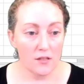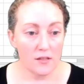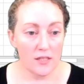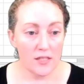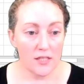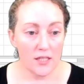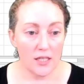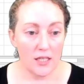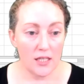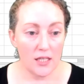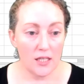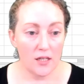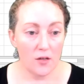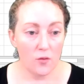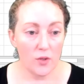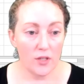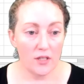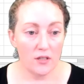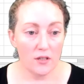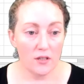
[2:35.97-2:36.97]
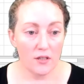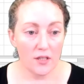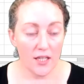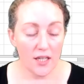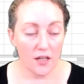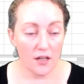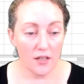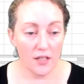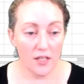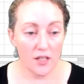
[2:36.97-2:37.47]
see when you click
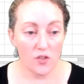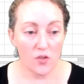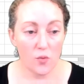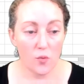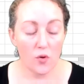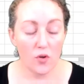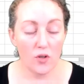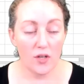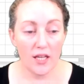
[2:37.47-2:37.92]
on each one,